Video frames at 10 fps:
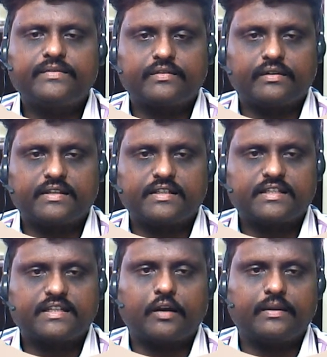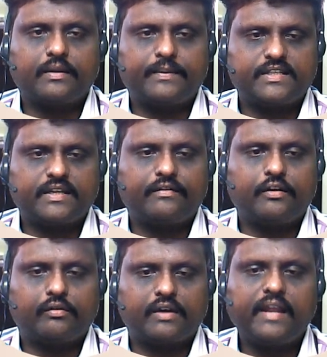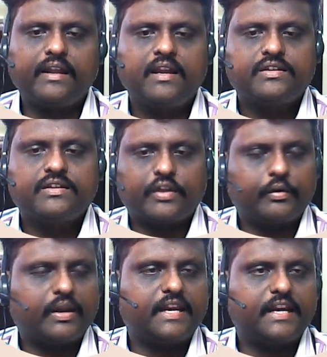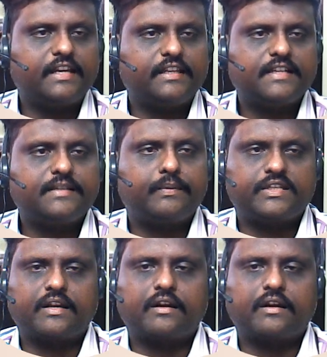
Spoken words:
so this is how the picture will look like. So you can edit this picture